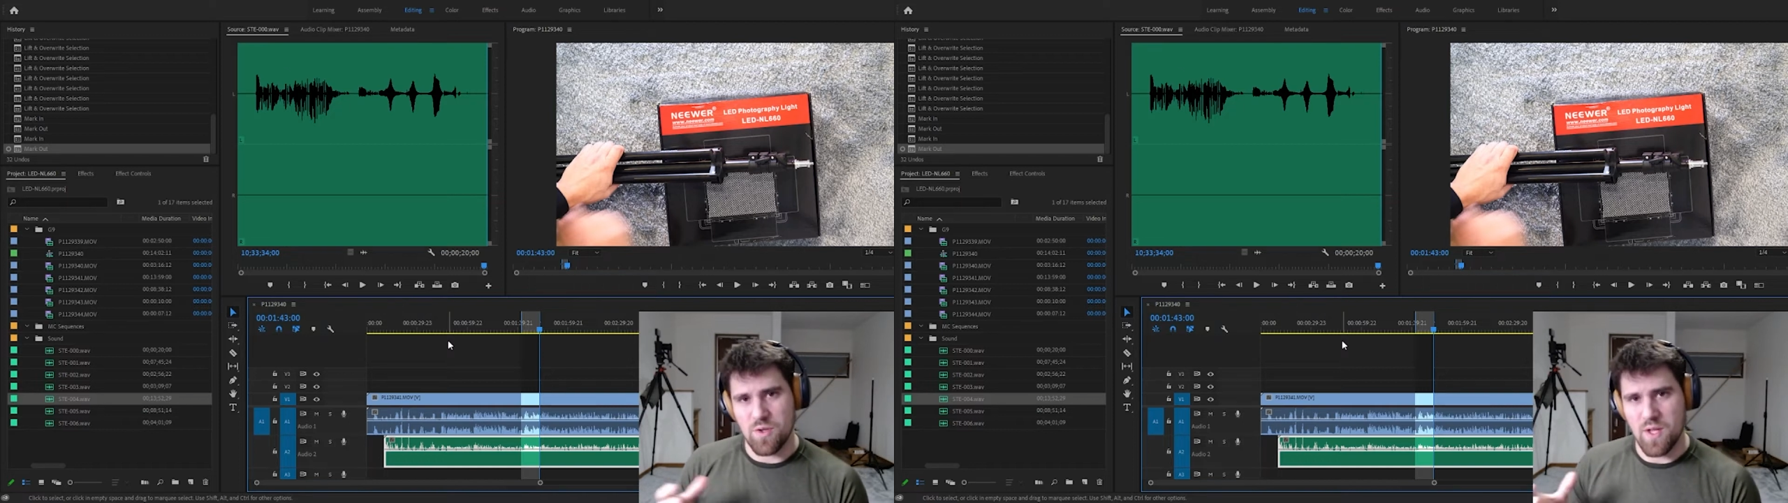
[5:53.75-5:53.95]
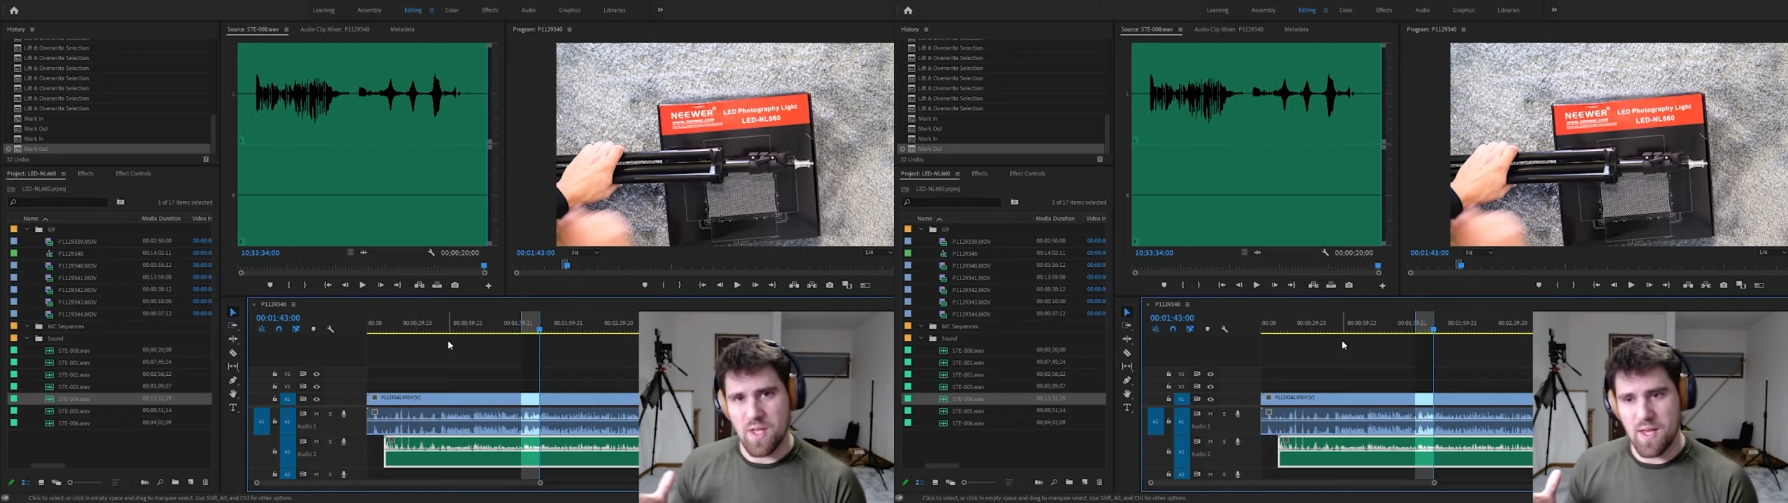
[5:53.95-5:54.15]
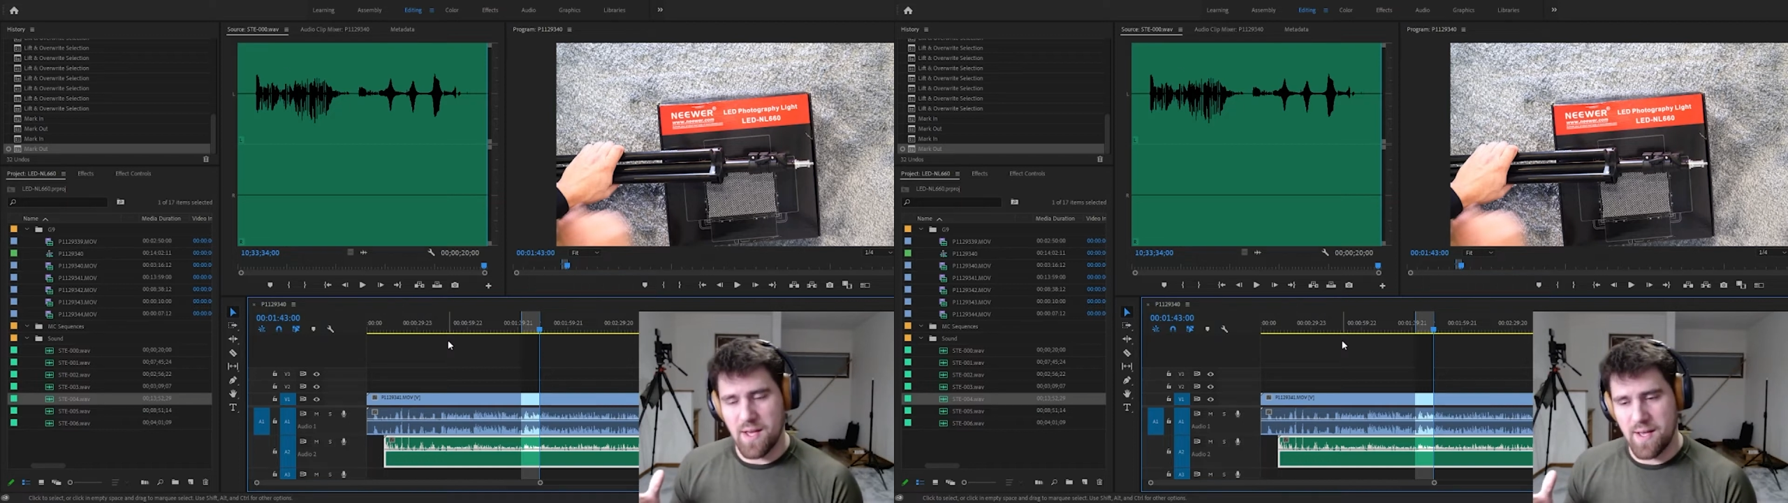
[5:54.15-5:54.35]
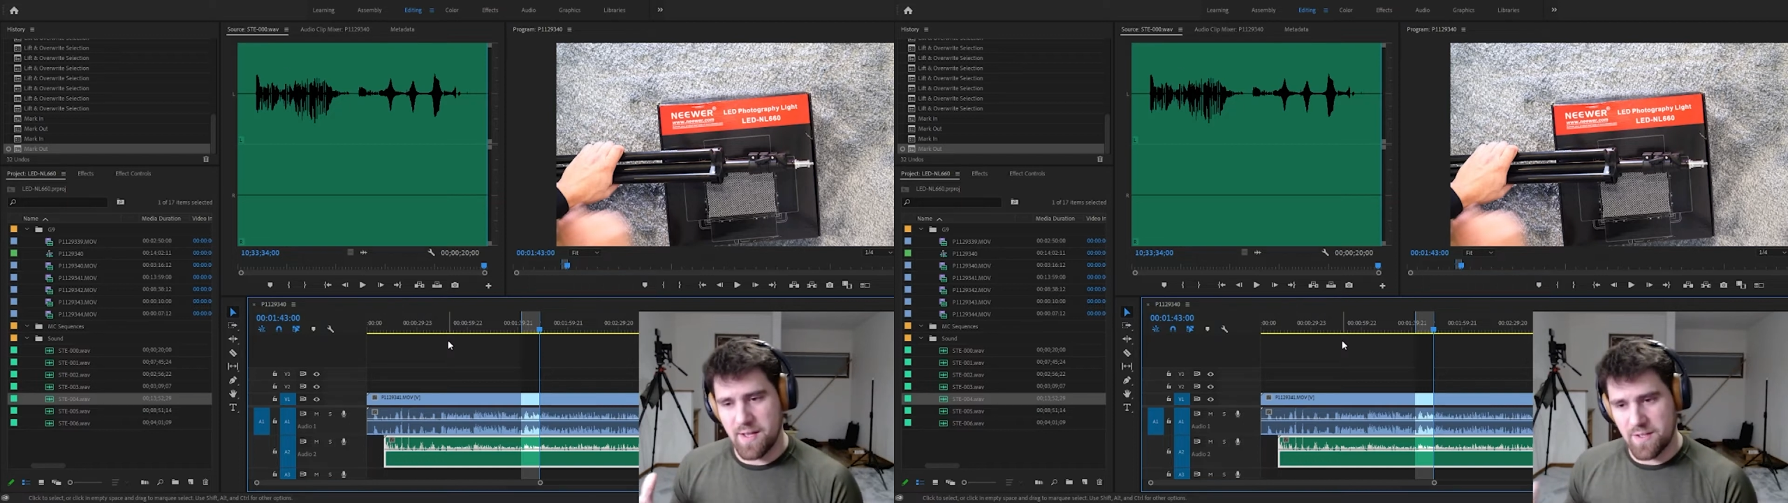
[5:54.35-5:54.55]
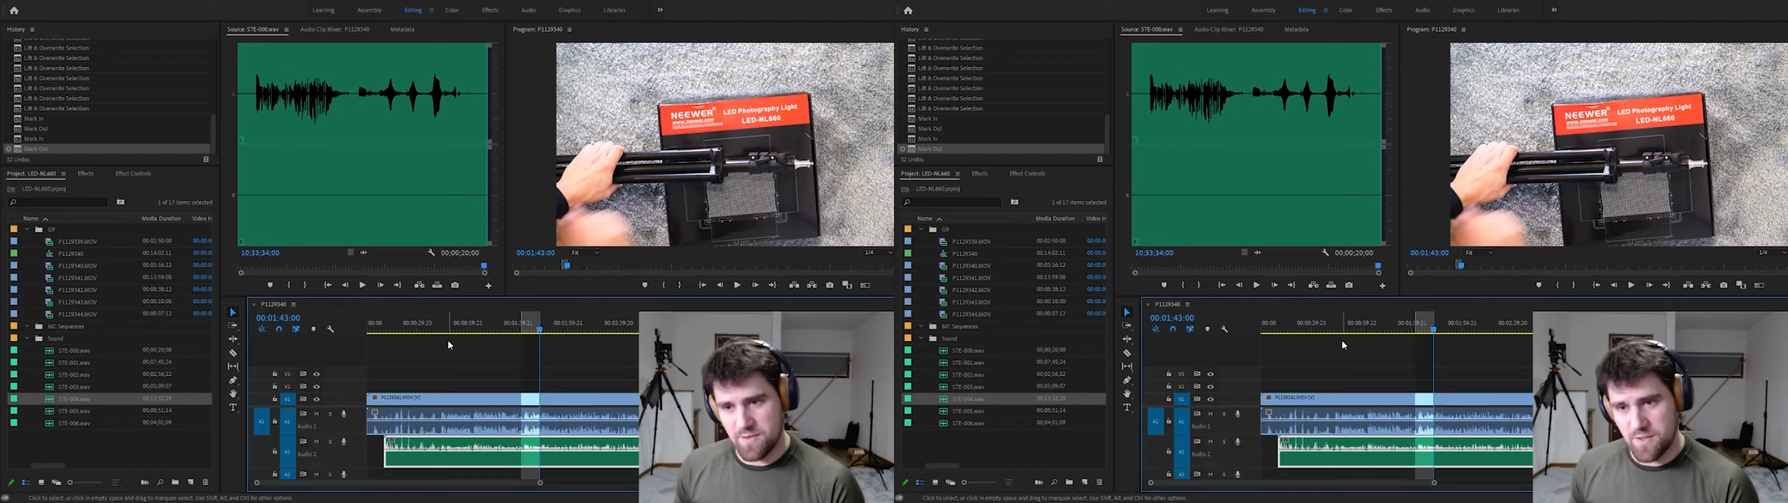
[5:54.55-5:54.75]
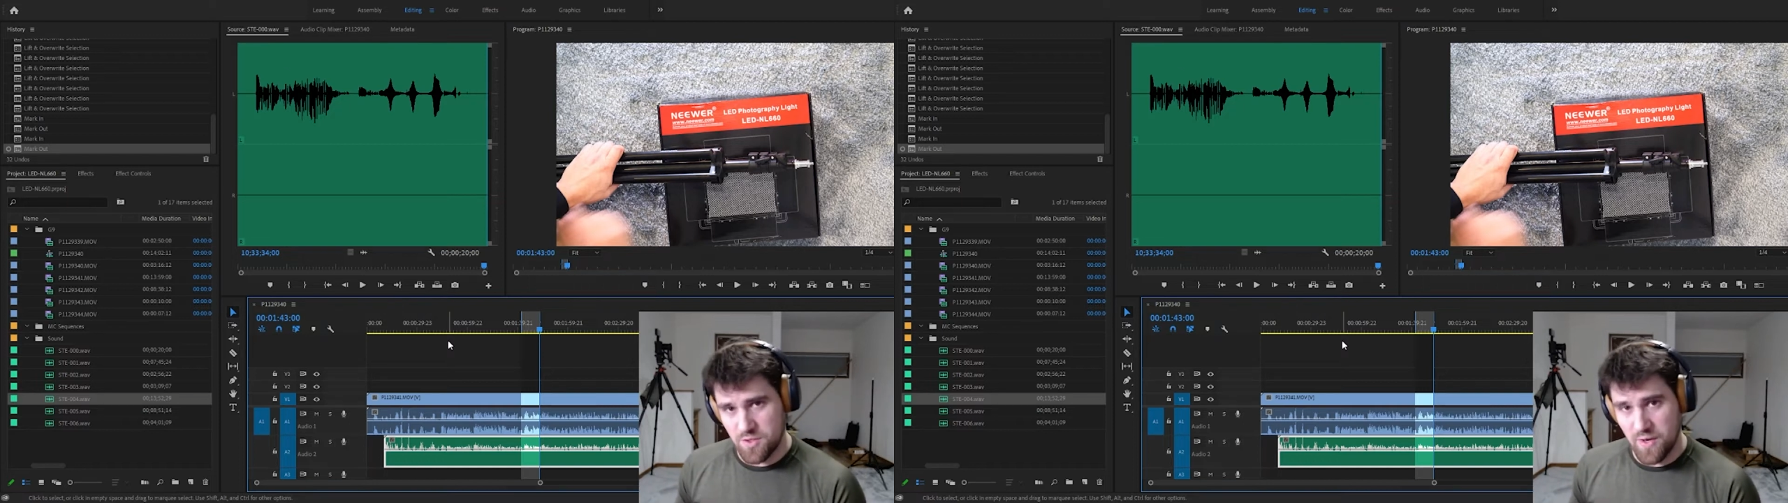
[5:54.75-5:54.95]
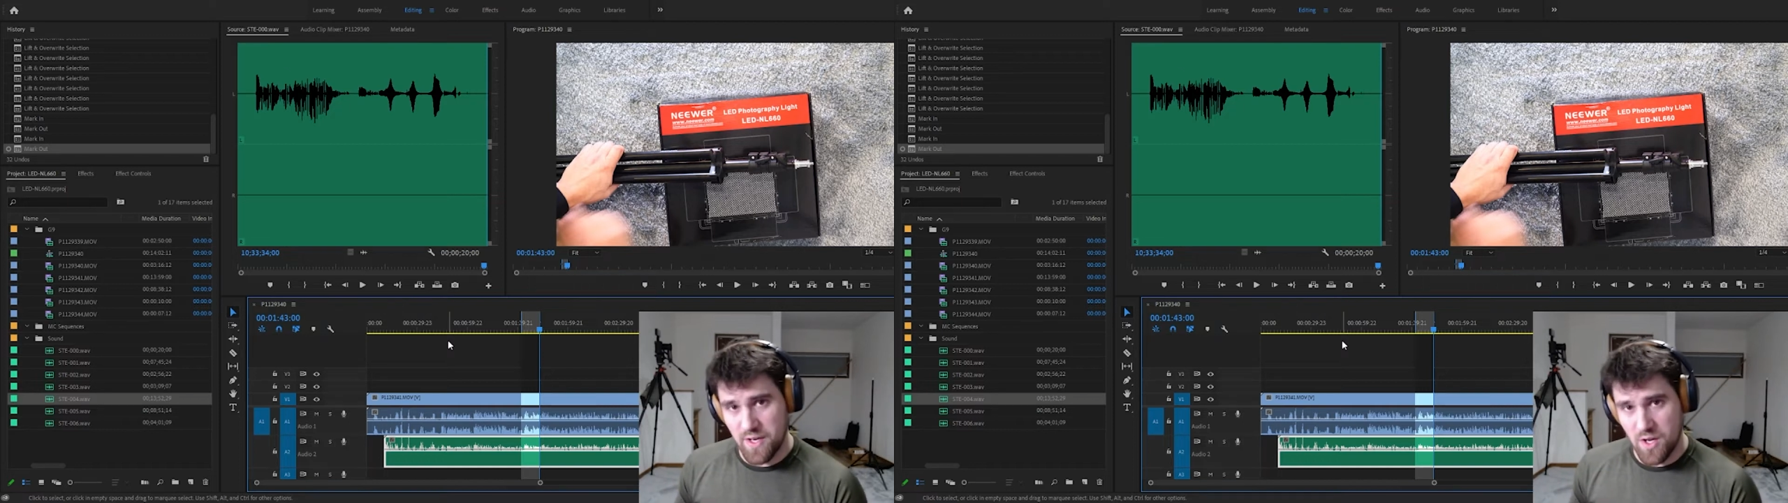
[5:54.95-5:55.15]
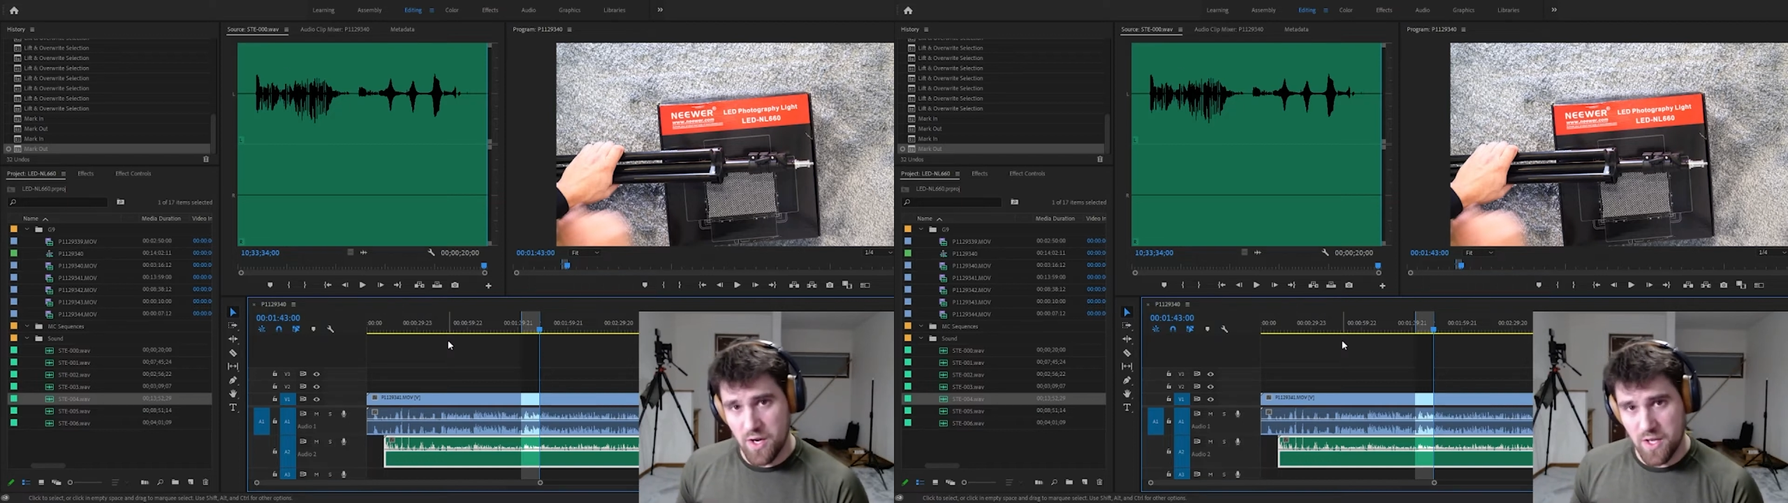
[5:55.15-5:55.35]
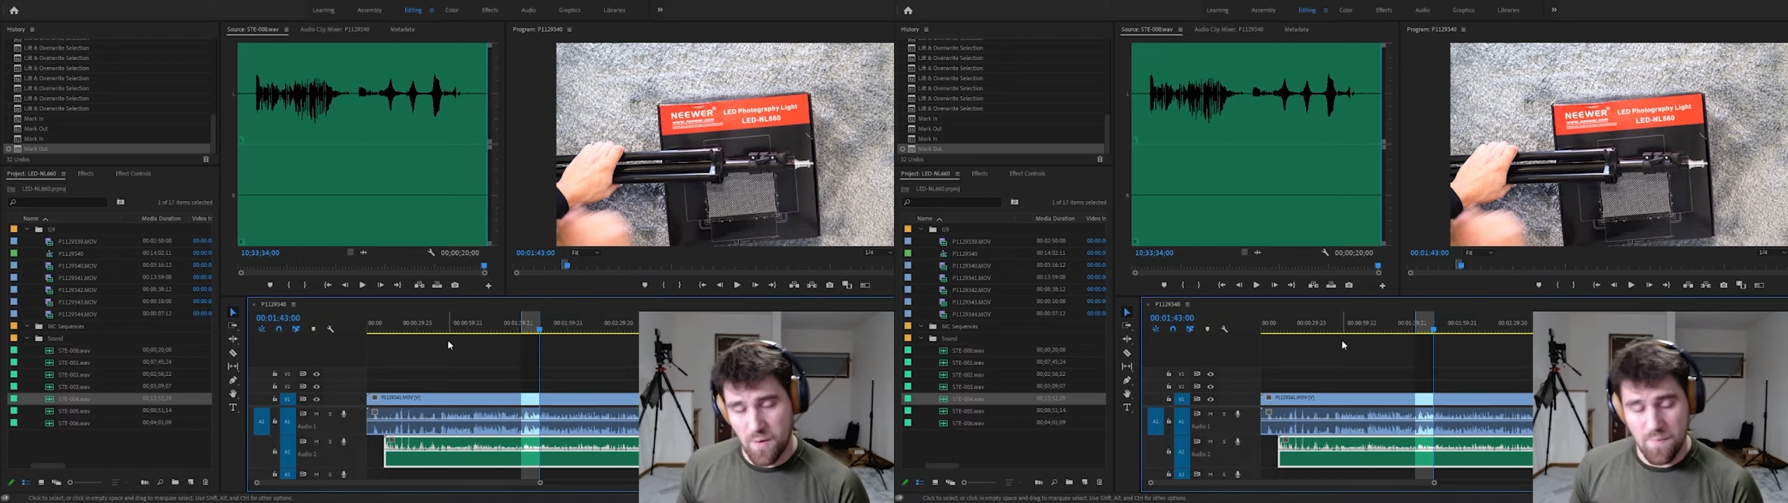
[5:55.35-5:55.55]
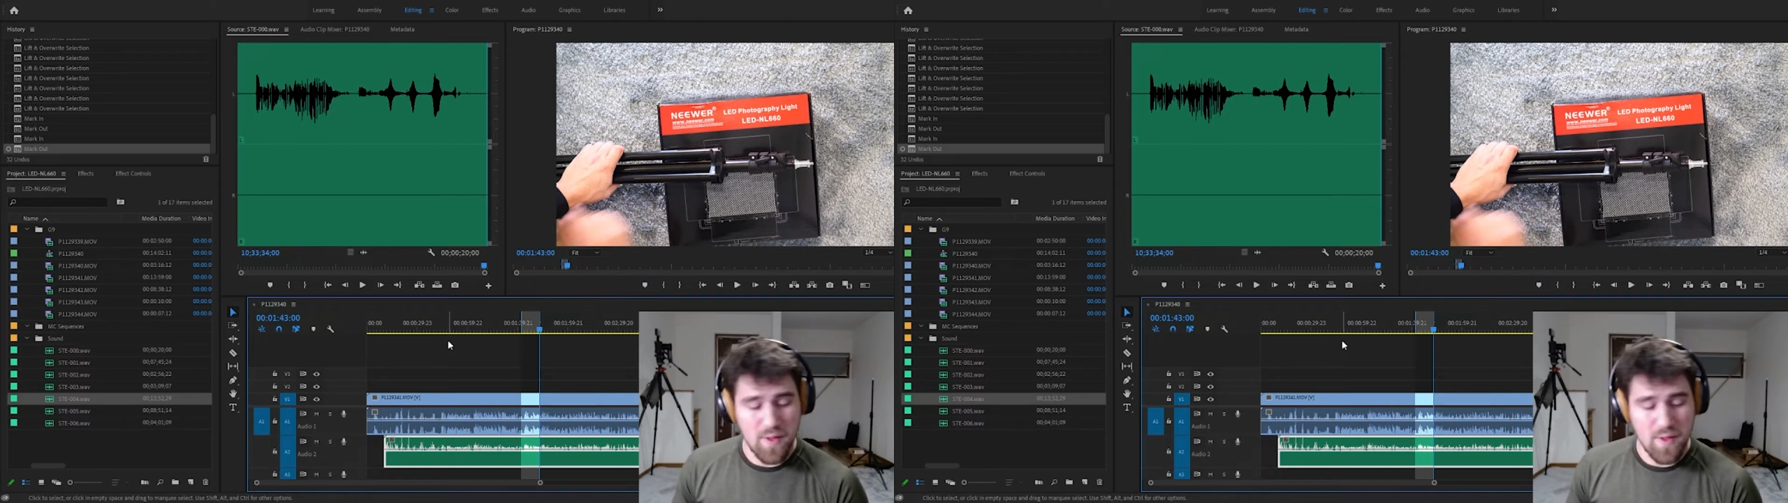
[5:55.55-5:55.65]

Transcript: the discrete audio.